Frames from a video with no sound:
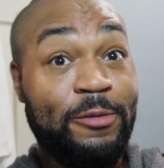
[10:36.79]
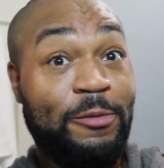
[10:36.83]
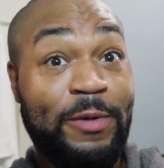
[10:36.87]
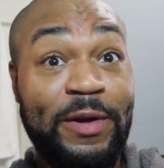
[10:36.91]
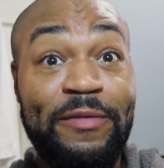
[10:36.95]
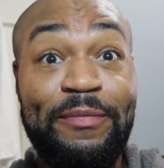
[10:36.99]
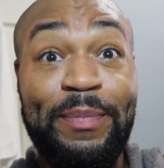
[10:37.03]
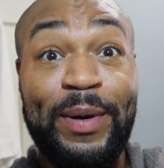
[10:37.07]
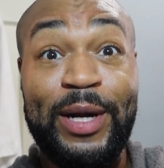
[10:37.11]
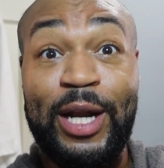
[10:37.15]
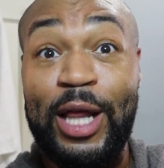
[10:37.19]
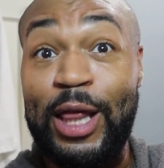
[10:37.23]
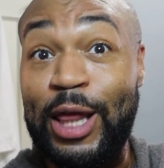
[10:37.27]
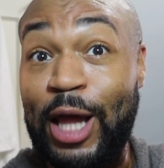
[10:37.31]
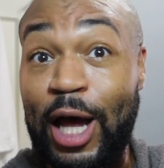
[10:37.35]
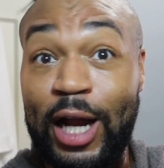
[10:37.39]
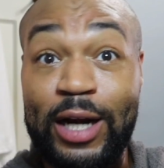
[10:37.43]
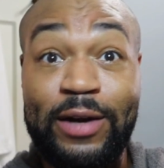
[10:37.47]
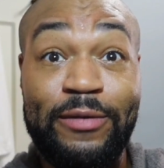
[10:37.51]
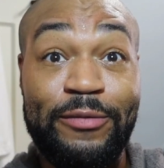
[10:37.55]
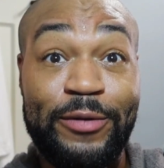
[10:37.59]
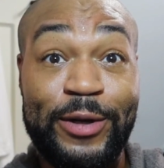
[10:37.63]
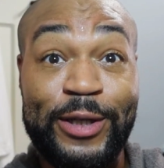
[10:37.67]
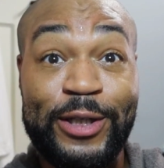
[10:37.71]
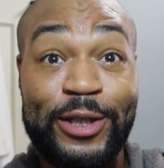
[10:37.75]
We put a
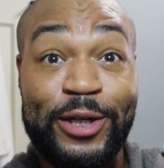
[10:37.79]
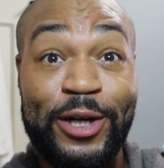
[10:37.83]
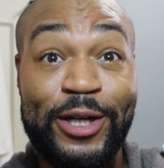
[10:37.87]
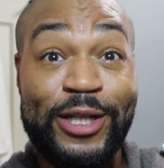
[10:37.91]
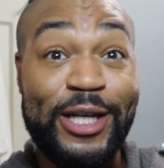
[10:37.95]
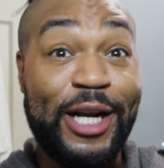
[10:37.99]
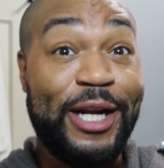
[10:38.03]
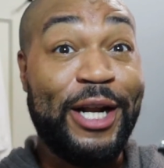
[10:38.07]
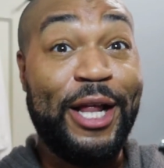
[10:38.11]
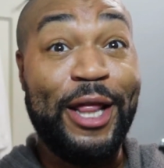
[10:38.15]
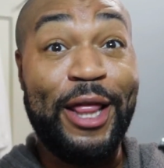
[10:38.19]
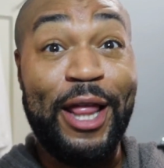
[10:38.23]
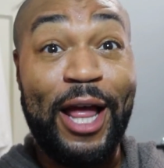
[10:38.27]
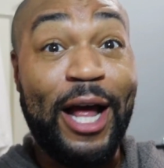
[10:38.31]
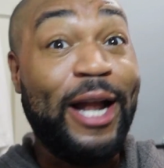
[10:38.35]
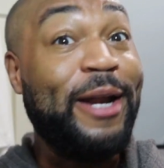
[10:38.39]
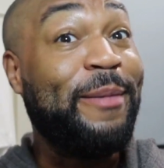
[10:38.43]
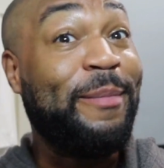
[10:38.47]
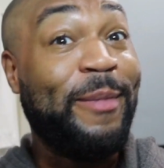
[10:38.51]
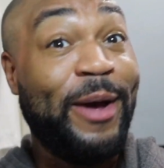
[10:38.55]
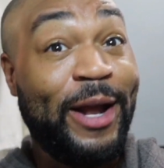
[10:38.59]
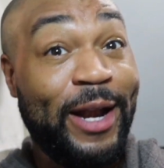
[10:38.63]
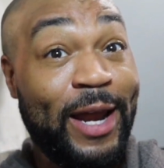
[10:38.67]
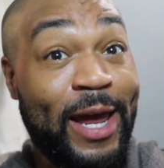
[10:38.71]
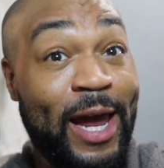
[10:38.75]
lot of research and a lot
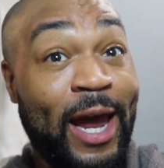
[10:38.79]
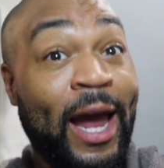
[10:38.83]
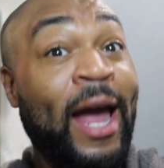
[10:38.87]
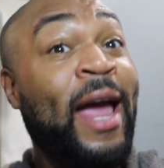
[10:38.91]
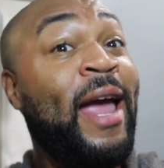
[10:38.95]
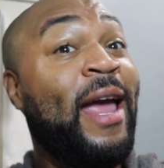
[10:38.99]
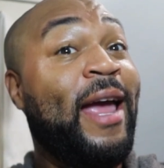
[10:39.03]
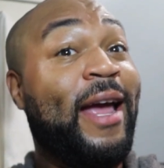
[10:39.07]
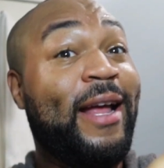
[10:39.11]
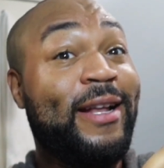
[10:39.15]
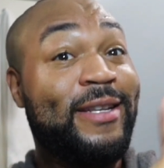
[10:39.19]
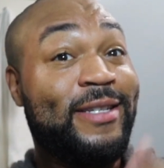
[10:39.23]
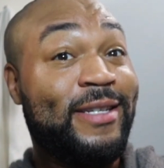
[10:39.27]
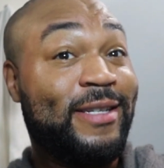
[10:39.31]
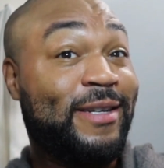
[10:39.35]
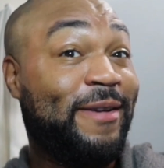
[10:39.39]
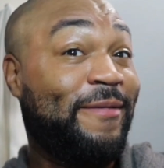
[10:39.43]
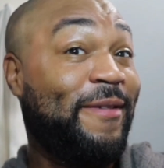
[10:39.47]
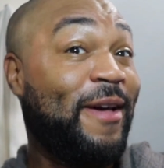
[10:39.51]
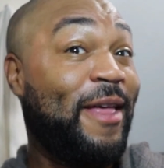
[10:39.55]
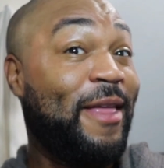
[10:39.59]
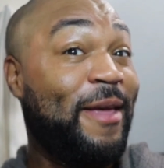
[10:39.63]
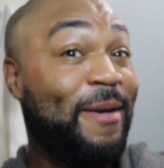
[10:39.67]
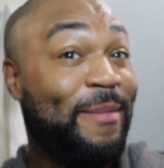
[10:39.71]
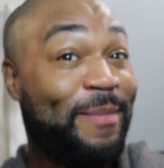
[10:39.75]
of money into
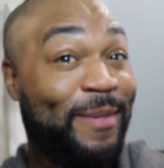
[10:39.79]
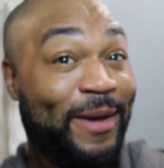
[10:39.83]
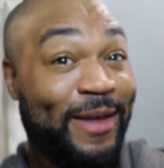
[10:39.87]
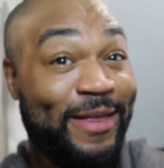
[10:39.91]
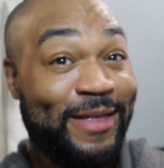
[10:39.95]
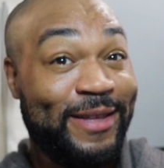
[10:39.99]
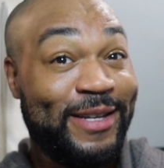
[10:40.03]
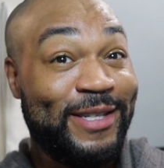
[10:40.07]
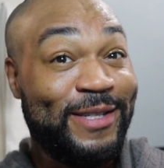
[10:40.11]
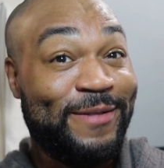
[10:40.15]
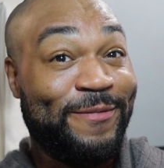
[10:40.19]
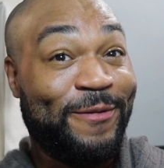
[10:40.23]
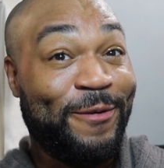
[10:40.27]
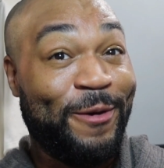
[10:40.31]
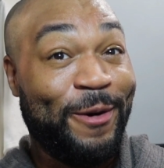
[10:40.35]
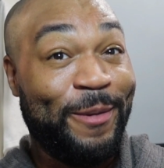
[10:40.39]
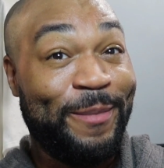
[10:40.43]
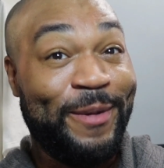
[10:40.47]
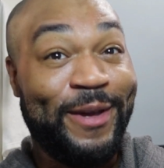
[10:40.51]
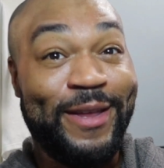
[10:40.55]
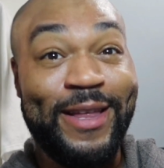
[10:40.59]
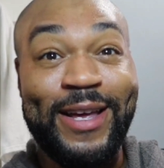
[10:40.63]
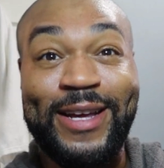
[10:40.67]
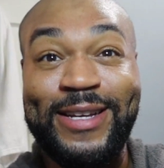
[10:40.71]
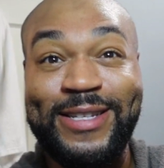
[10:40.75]
developing these
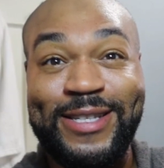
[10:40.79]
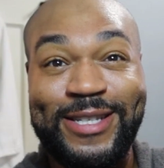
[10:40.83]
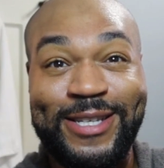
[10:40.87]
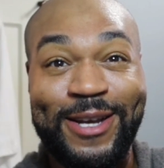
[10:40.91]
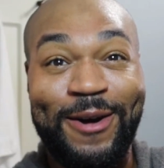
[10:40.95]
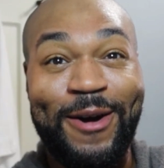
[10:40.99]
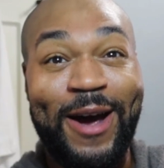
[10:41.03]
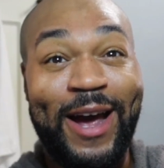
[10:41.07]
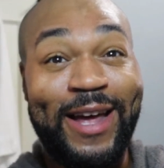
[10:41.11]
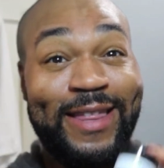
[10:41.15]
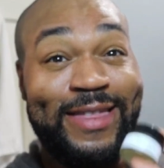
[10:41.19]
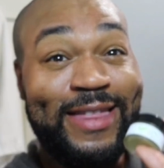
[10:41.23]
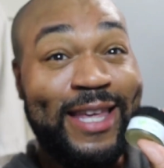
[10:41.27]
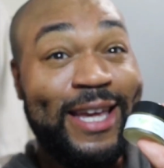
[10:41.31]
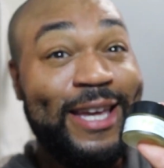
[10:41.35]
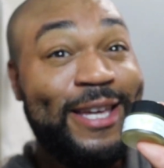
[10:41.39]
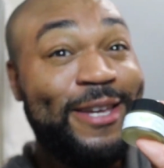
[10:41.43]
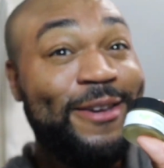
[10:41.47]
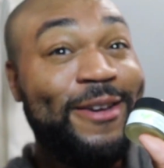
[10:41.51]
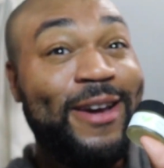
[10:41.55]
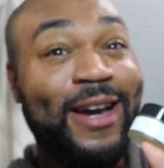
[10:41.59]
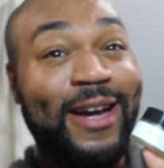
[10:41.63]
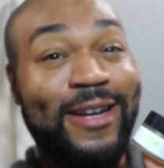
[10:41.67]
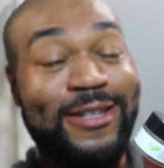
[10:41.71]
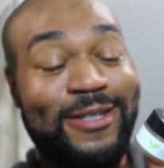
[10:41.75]
formulas. So I think
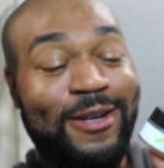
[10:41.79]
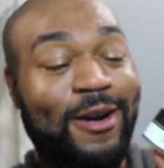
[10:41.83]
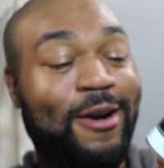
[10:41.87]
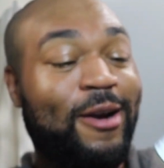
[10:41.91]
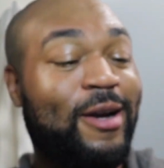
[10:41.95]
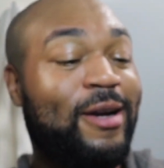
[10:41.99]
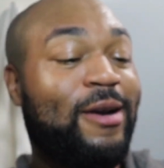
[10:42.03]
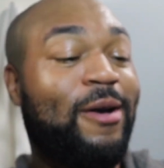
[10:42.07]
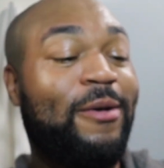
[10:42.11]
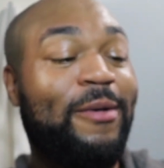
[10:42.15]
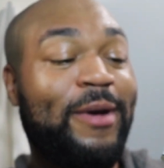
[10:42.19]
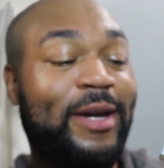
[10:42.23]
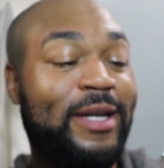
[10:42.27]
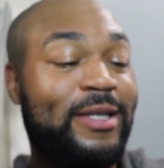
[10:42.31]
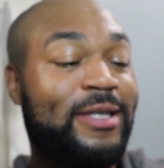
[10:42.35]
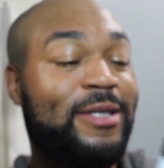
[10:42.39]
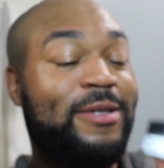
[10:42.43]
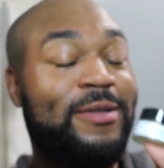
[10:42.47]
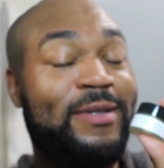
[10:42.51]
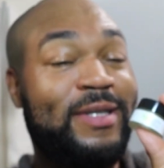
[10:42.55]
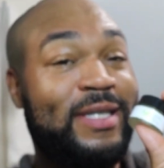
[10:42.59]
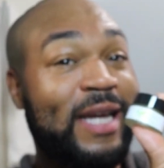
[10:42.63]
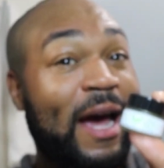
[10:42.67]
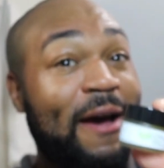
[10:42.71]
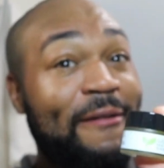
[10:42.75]
you guys are going
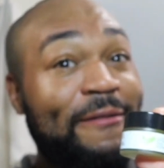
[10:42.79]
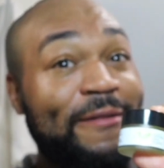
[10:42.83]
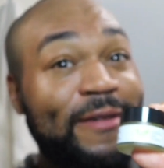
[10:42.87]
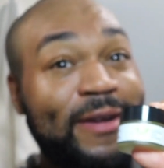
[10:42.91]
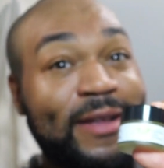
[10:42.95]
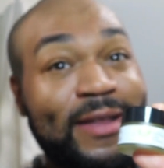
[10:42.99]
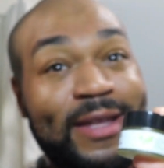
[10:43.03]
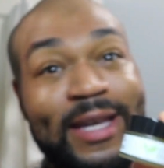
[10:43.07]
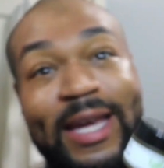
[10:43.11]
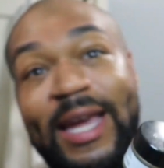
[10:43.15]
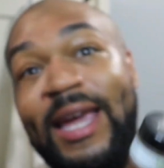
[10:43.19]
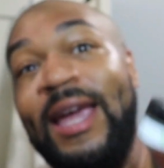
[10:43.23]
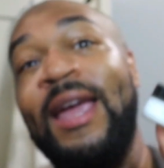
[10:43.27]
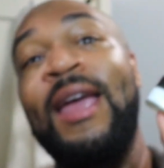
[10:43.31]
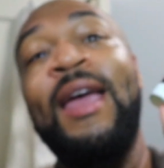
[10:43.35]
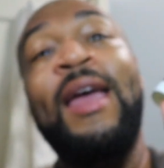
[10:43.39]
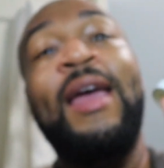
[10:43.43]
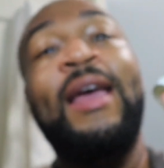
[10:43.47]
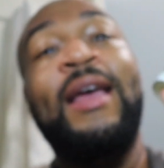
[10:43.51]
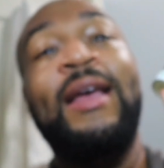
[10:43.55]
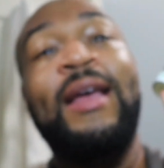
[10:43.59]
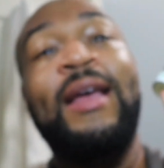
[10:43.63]
to definitely